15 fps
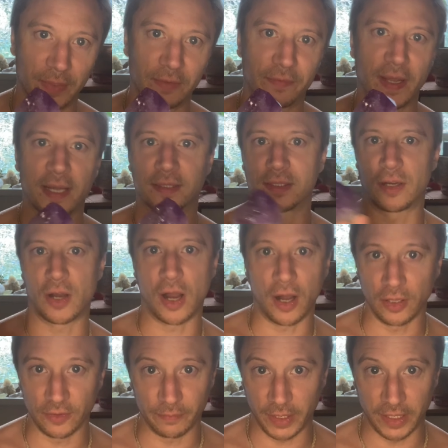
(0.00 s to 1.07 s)
In fact,
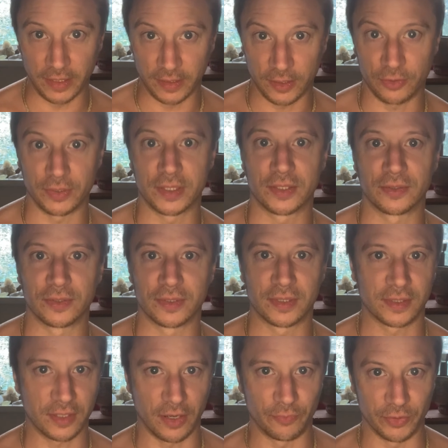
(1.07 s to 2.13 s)
all of my
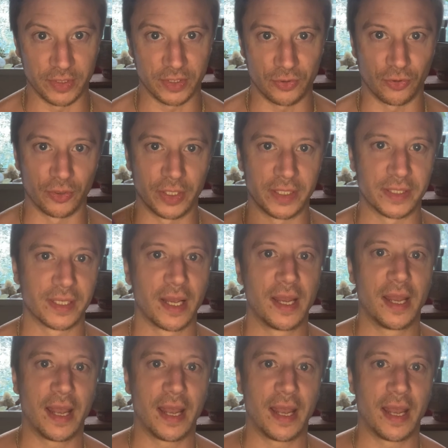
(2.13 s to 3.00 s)
crystals come with stories.